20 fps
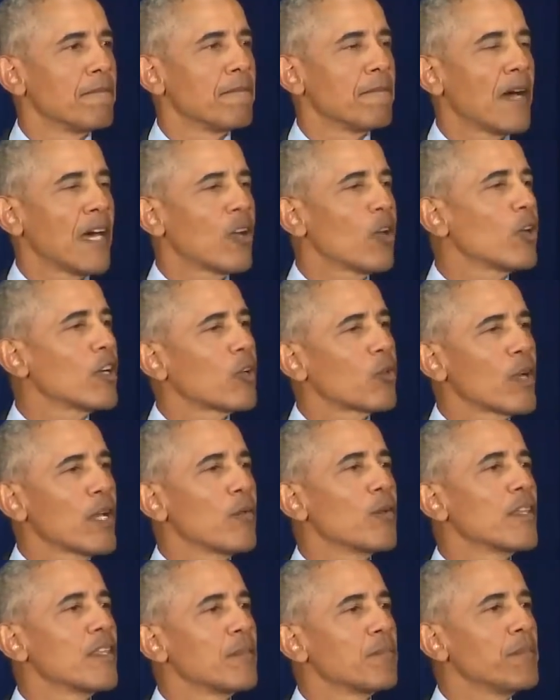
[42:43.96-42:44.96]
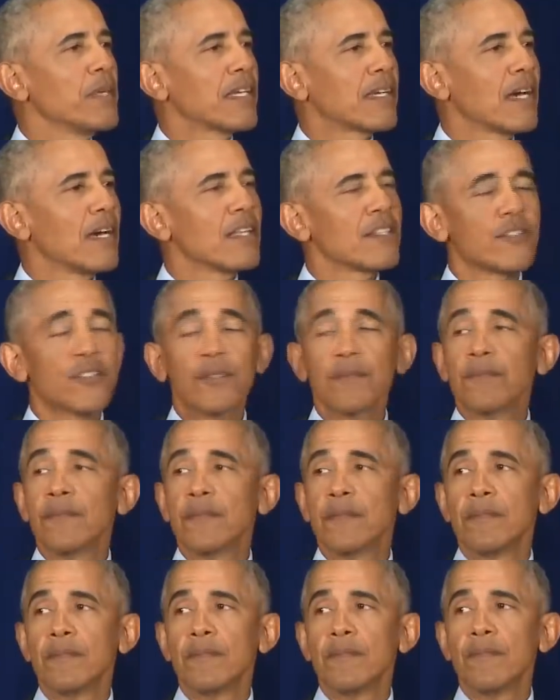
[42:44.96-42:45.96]
I don't agree with it because
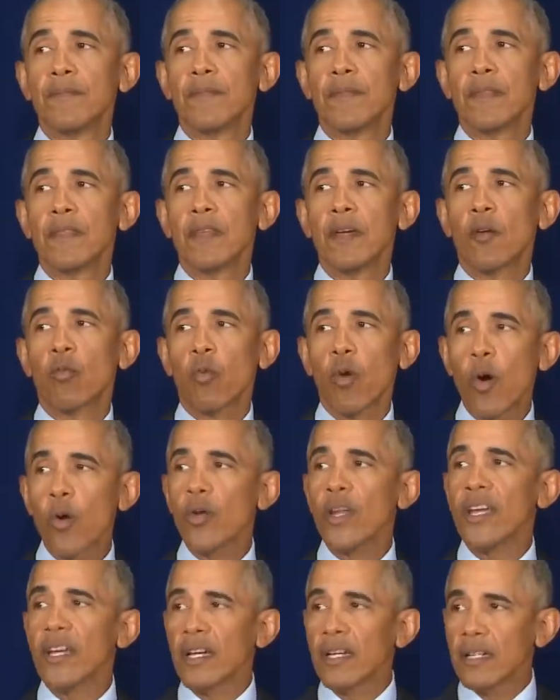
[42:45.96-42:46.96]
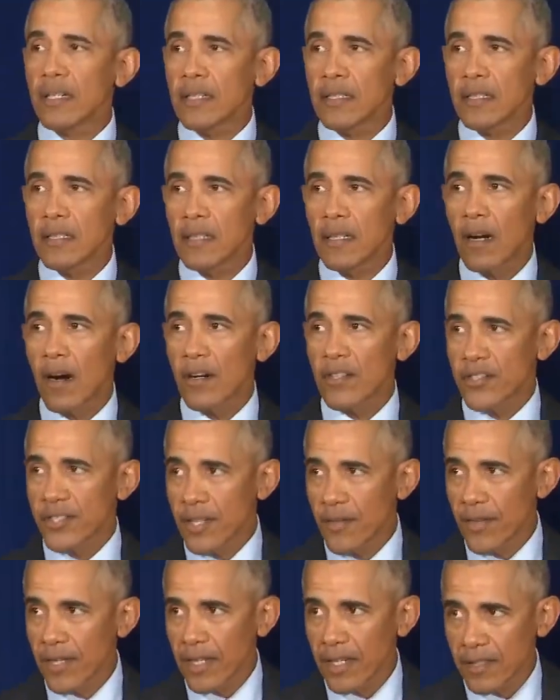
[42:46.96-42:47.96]
eroding our
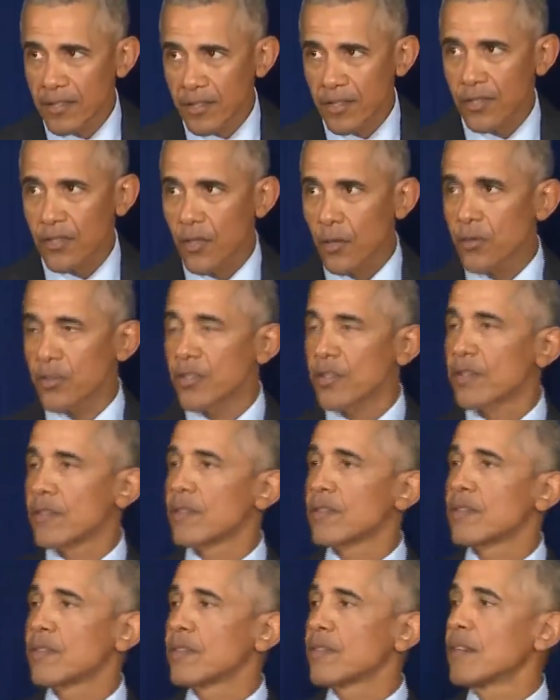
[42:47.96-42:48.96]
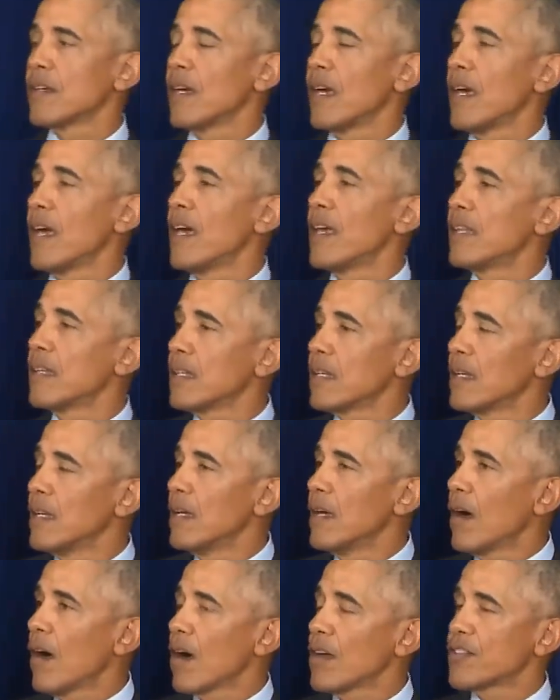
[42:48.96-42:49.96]
civic institutions and
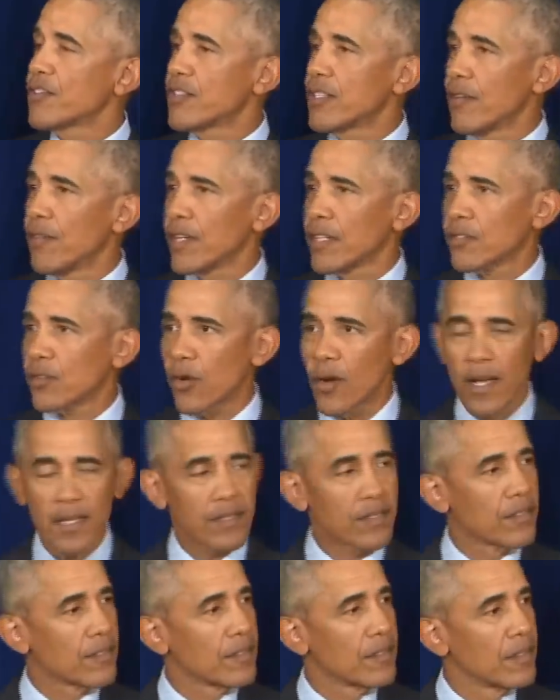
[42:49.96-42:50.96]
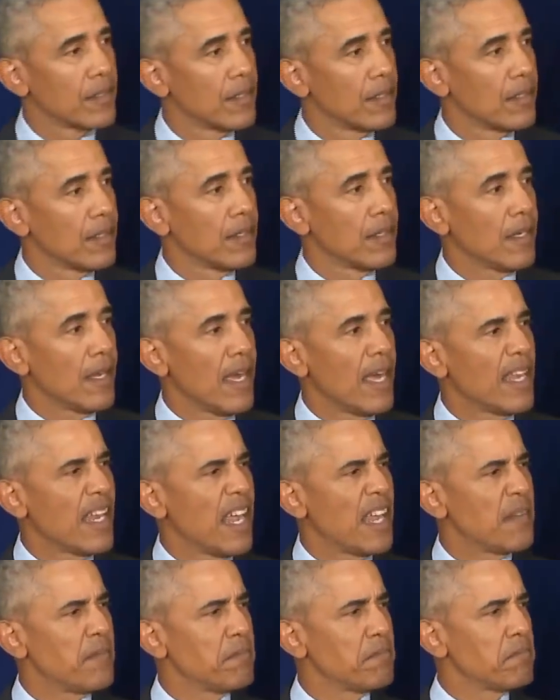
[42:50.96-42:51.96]
our civic trust, and,
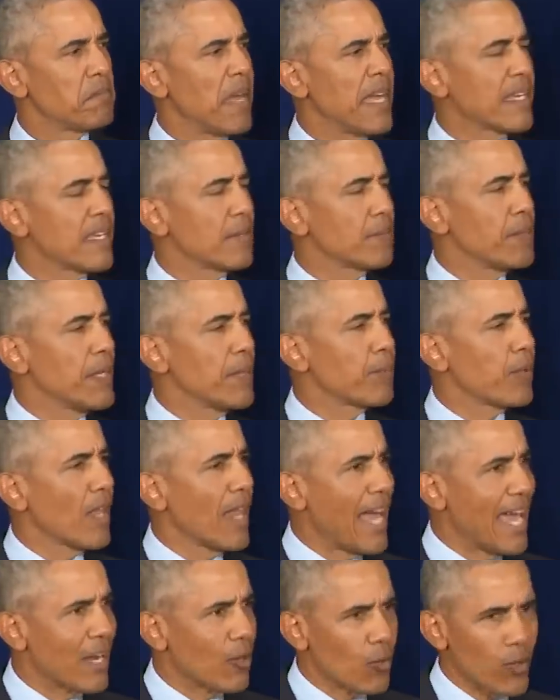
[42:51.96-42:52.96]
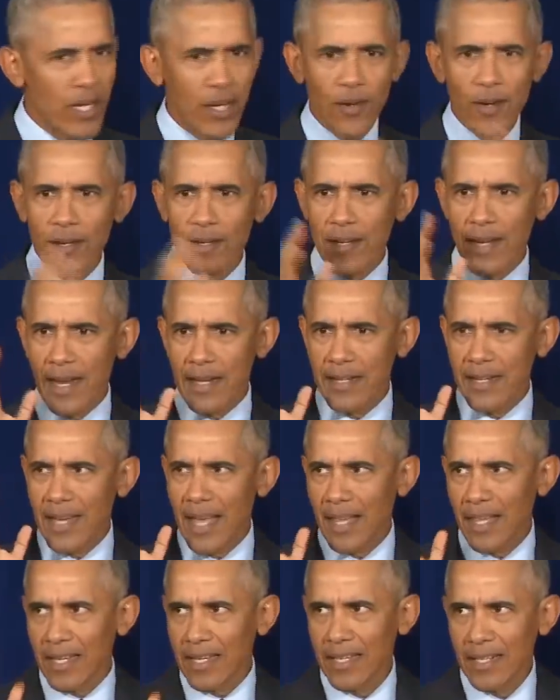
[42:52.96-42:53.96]
and making people angrier and, and
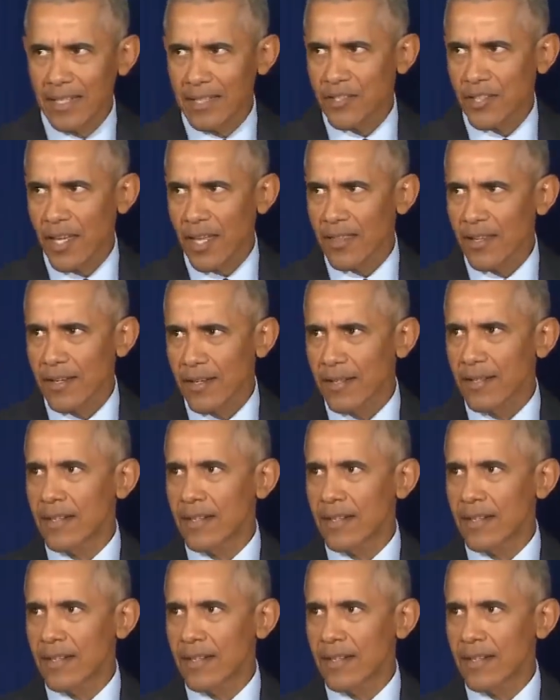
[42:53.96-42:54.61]
yelling at each other